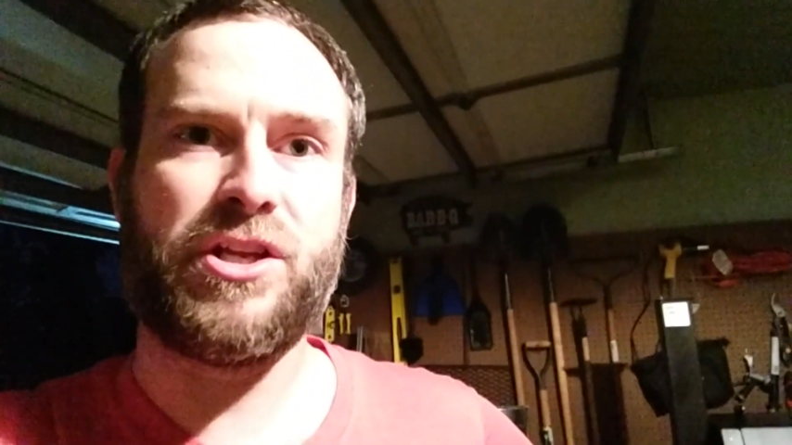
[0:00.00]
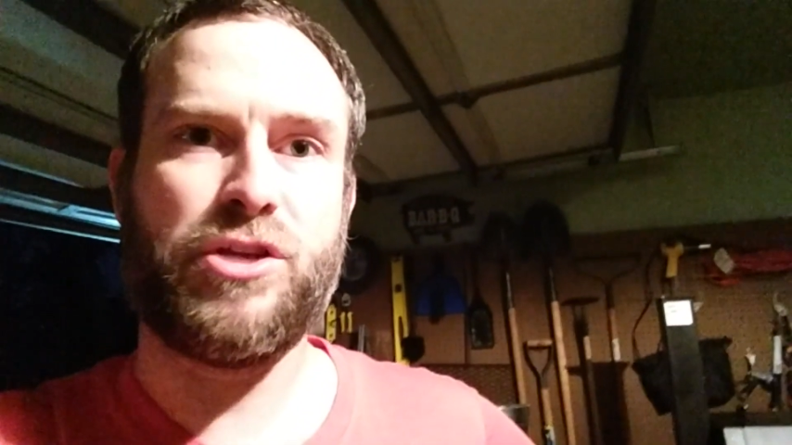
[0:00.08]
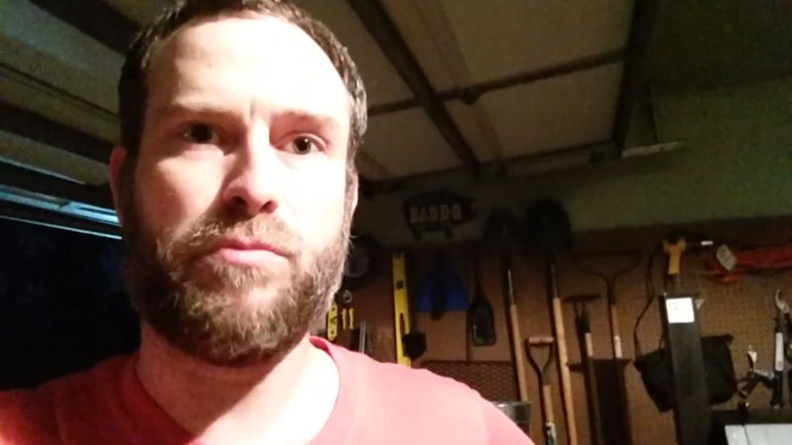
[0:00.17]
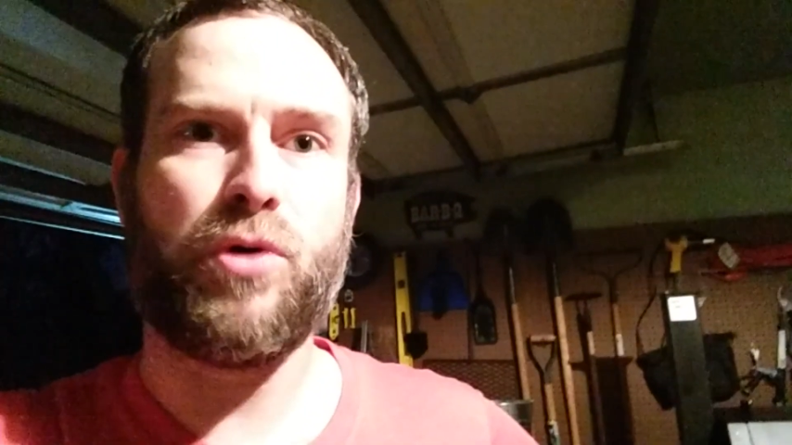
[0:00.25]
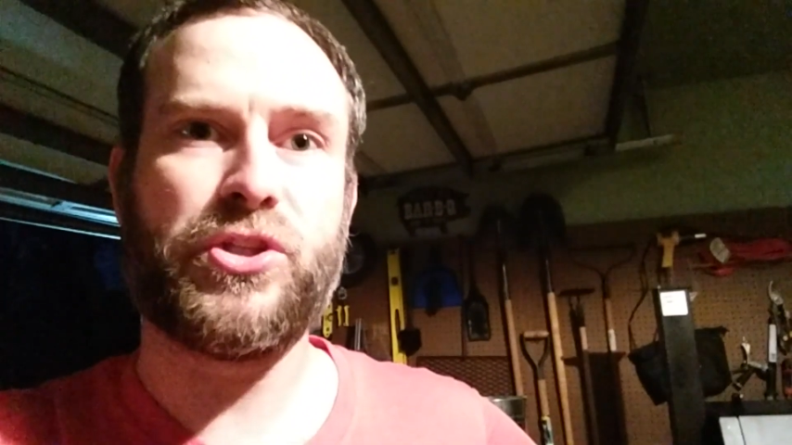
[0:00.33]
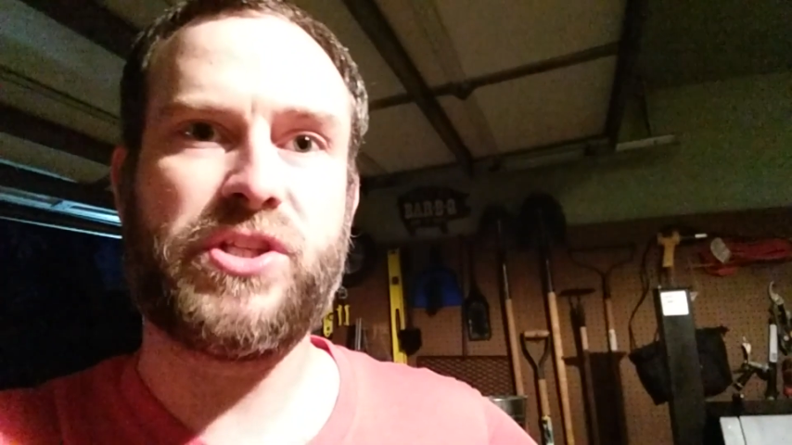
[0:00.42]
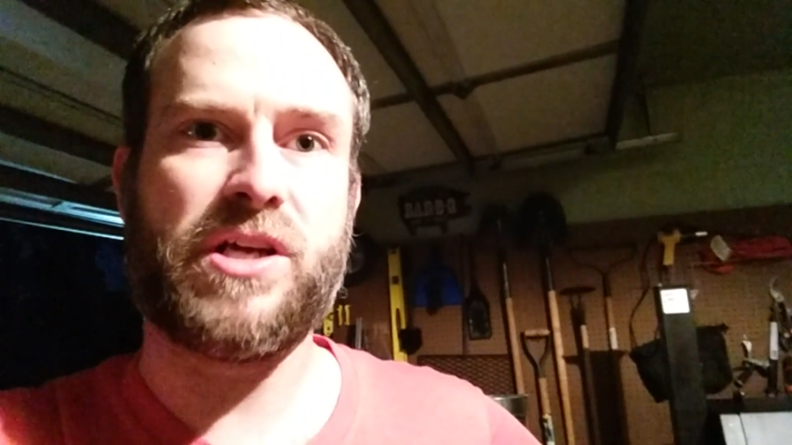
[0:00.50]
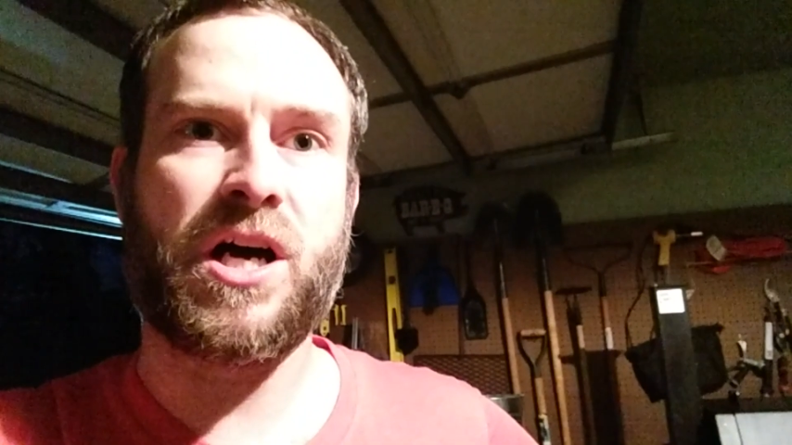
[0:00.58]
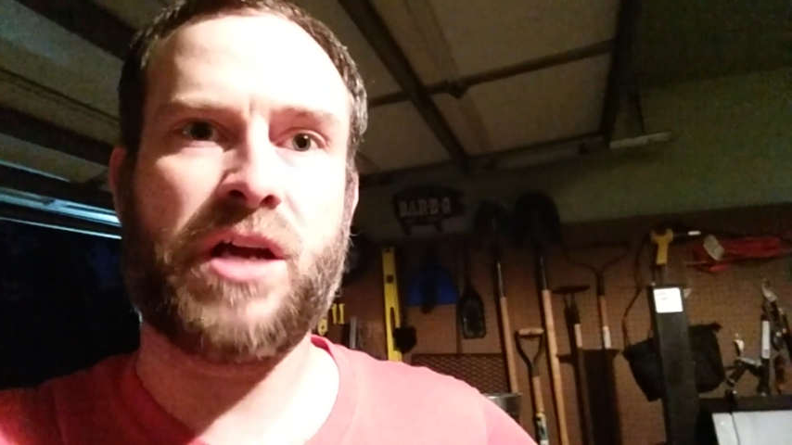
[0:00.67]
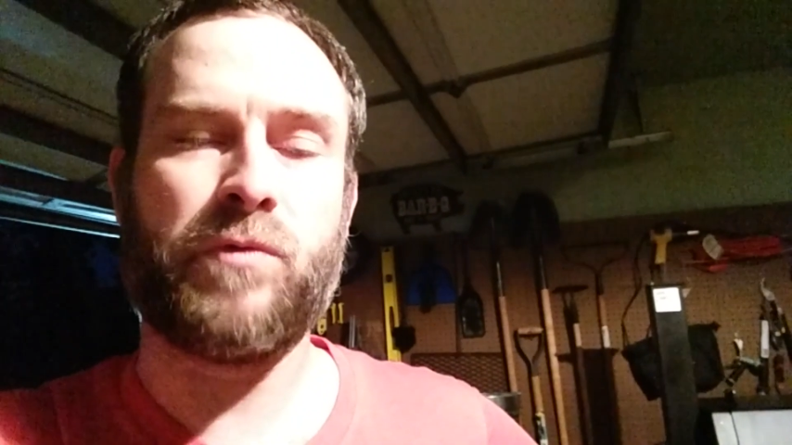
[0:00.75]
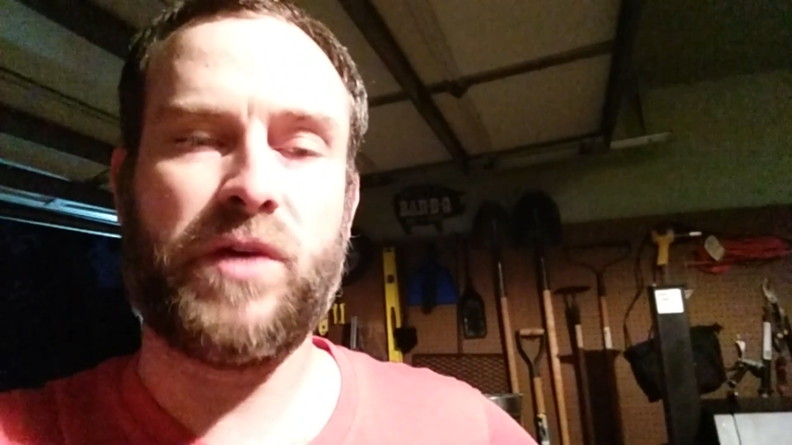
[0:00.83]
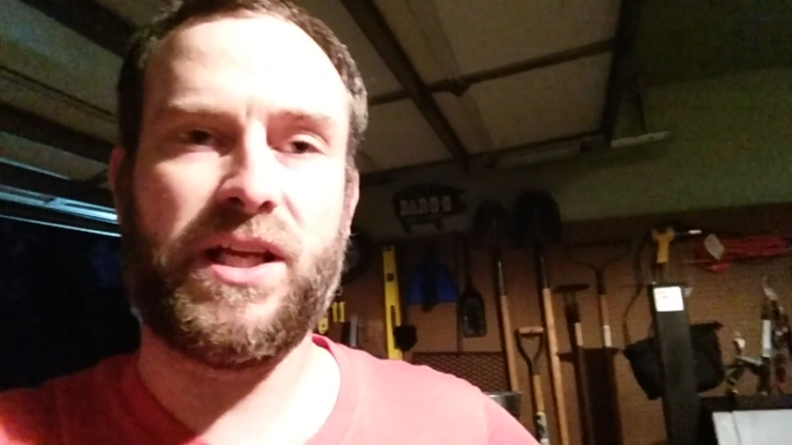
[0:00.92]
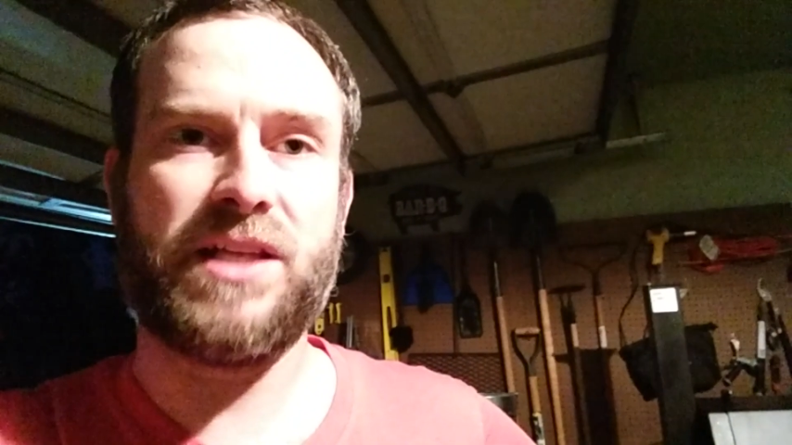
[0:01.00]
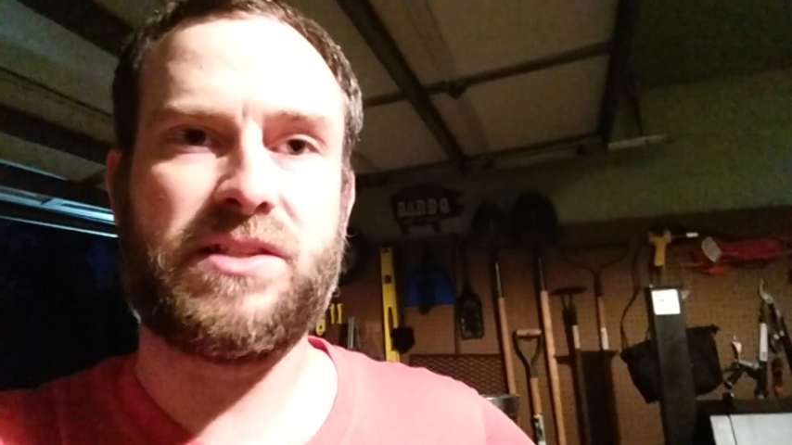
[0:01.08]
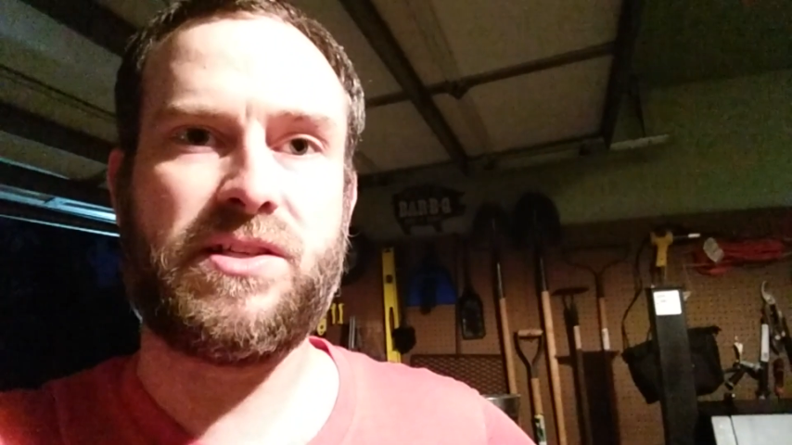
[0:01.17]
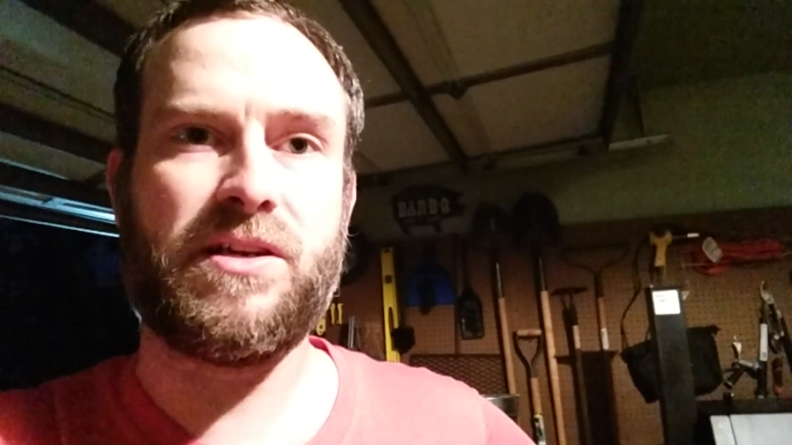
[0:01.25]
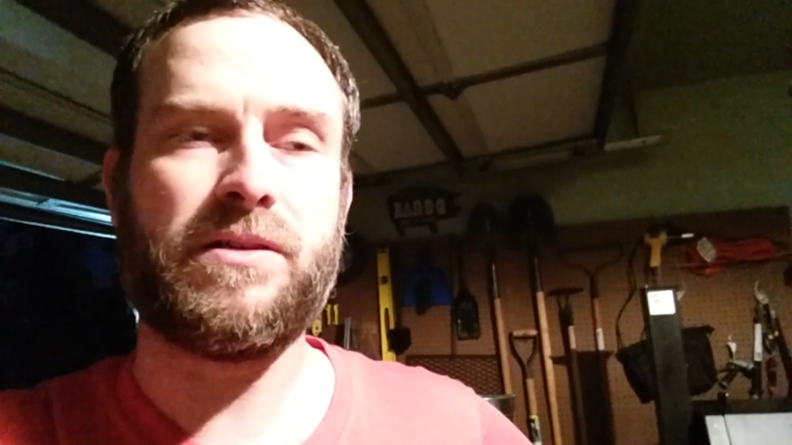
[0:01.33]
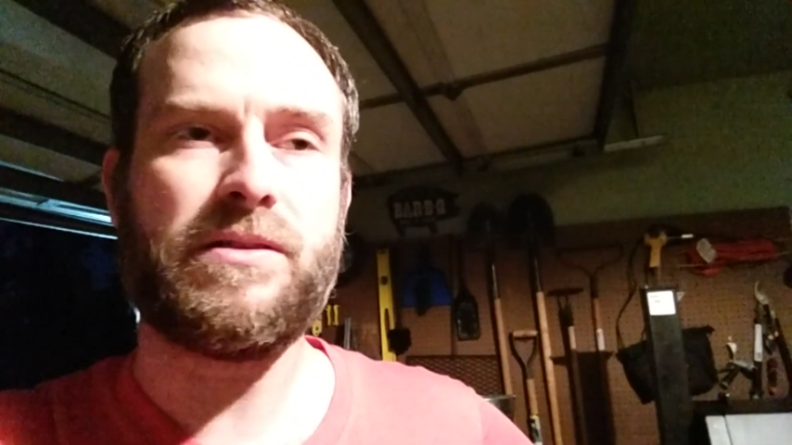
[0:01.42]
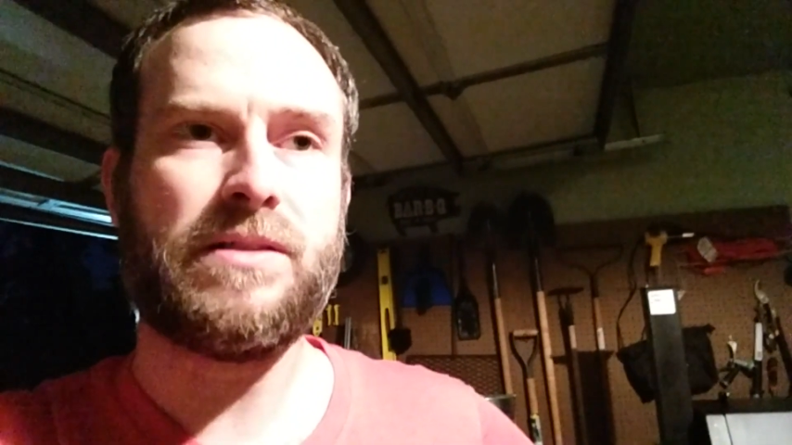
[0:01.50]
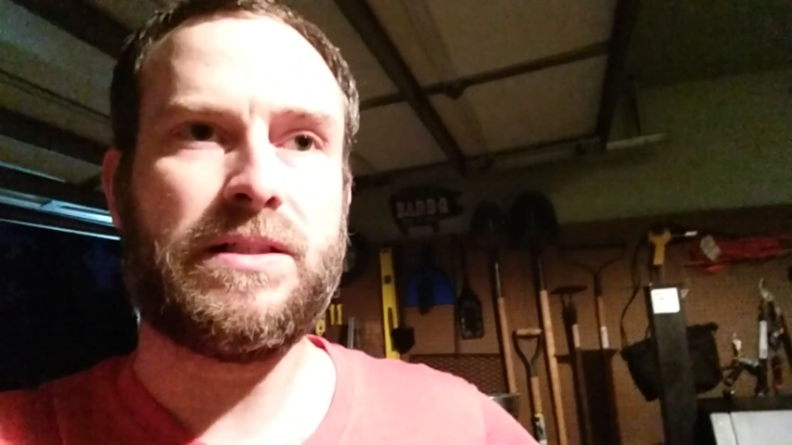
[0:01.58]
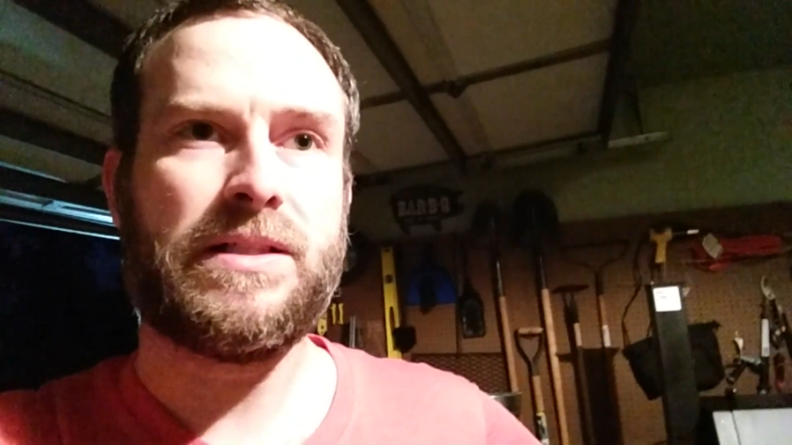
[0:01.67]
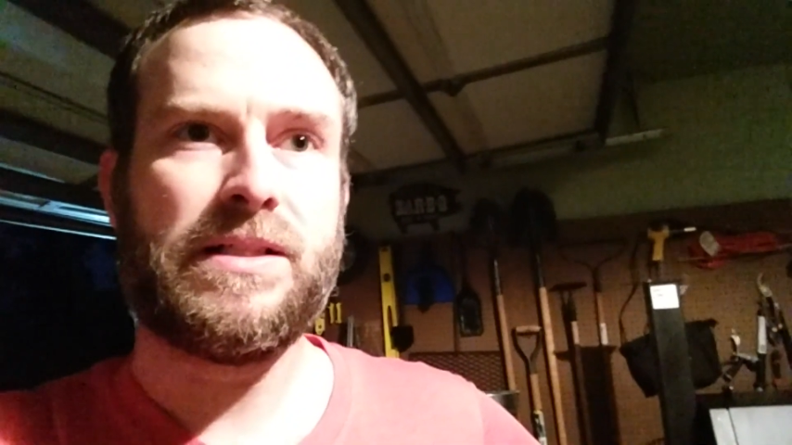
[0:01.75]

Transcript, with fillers: and you bolt it on when it gets here